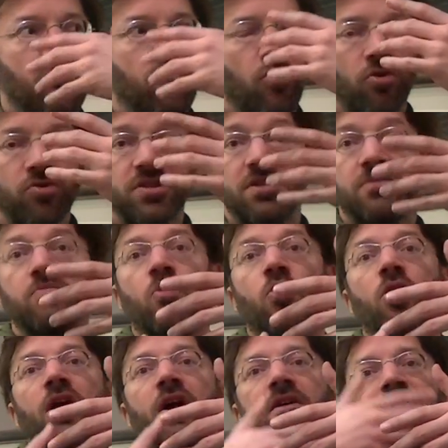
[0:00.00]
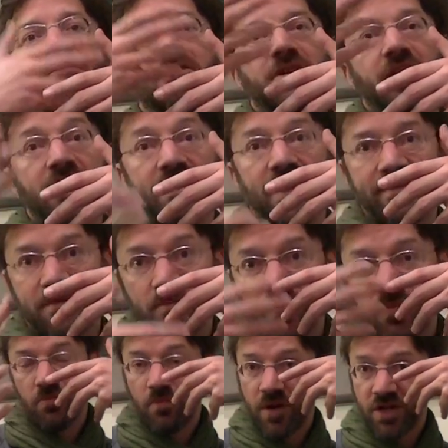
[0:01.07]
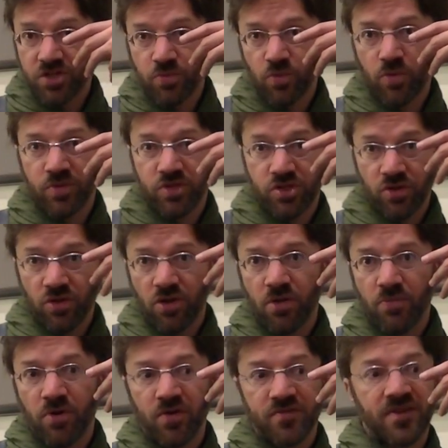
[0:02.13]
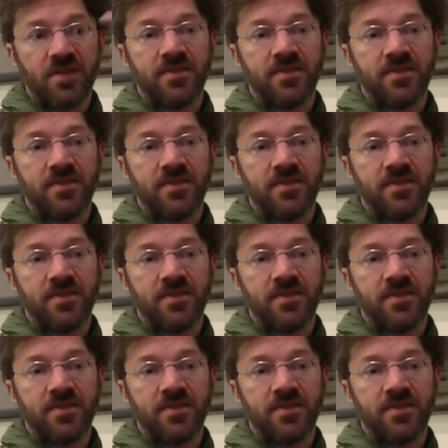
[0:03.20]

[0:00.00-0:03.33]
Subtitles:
wrote it more as a much more mature composer,